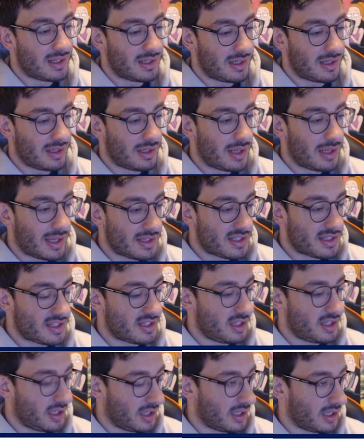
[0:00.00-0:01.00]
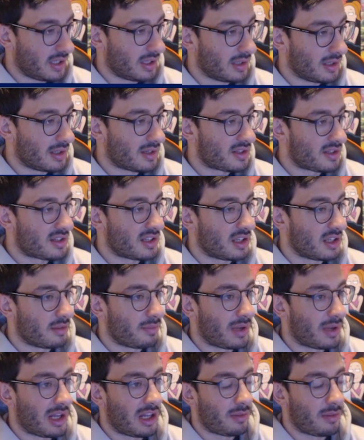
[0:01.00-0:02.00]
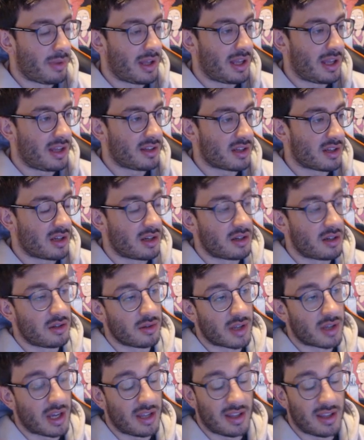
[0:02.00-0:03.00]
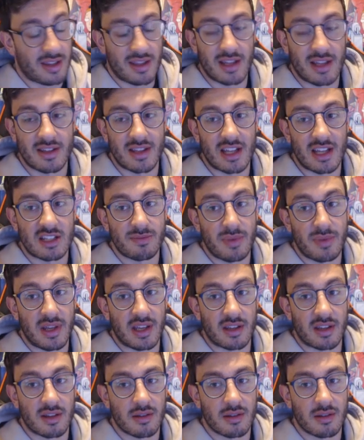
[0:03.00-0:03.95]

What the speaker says: Let's see, Pal Pad. Oh, okay, that's big.